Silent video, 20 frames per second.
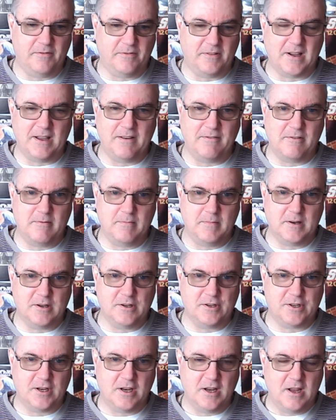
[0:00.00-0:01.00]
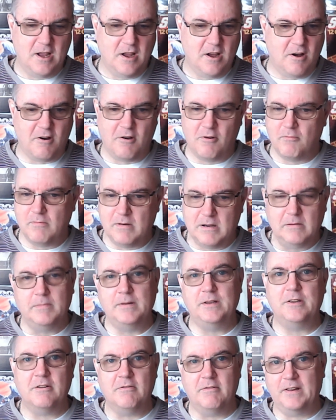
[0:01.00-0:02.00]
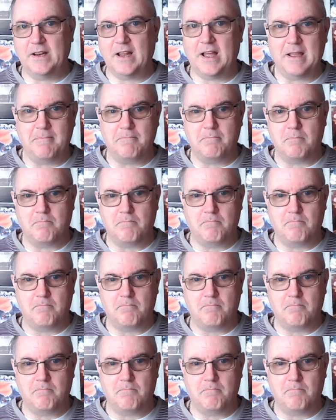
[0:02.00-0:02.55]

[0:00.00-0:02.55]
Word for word: favourite because I will be doing a